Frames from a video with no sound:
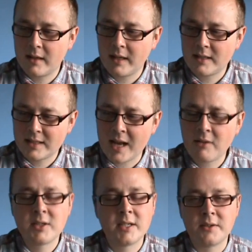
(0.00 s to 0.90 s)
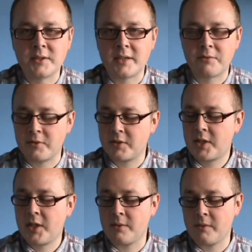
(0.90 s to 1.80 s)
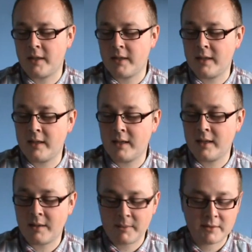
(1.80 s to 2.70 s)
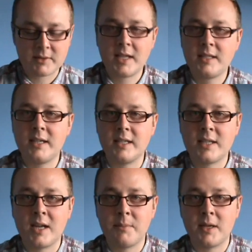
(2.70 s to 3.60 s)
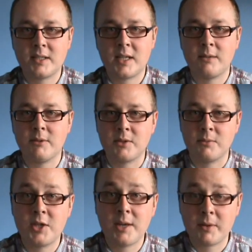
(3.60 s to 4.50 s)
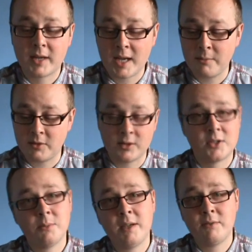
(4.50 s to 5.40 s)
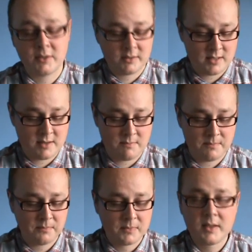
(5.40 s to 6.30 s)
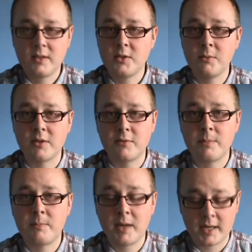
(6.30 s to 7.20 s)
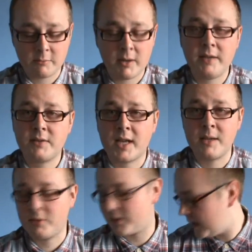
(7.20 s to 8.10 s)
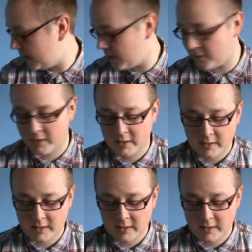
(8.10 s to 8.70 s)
it sounds a little different too. I mean, I've tested it side by side with some cheaper cables and some other Planet Waves cables that I own.